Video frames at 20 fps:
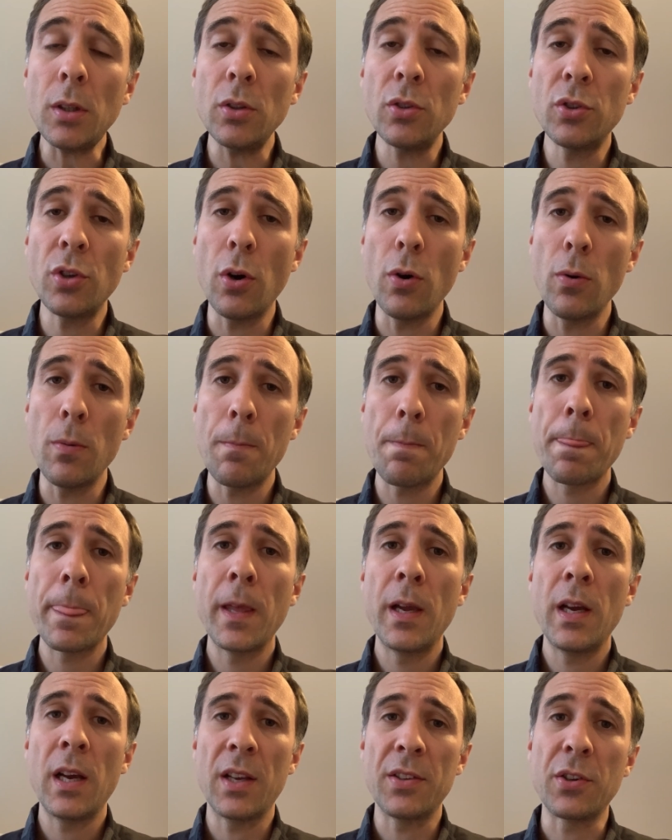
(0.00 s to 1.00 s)
So,
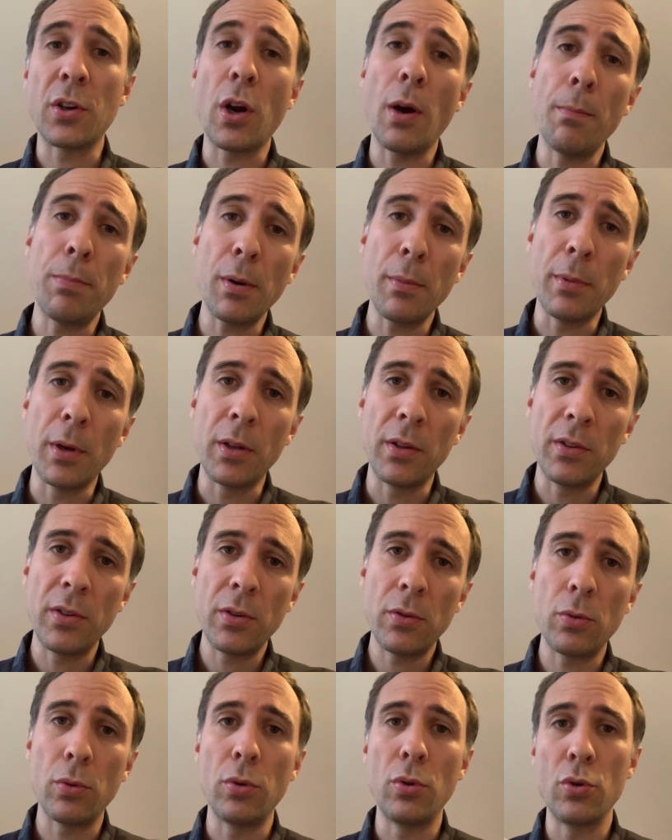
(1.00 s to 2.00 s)
as a
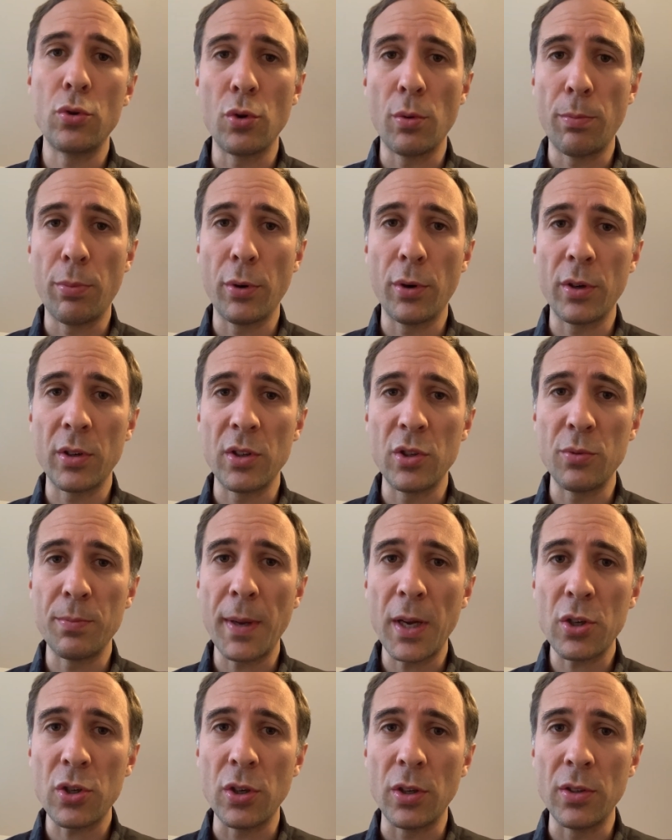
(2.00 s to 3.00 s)
complement to usual product
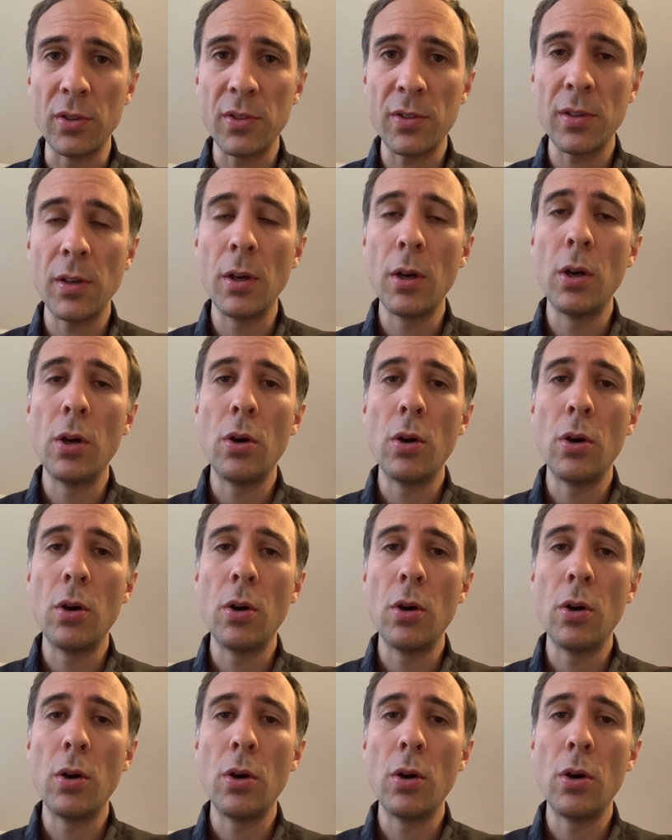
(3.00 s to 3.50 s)
inspections,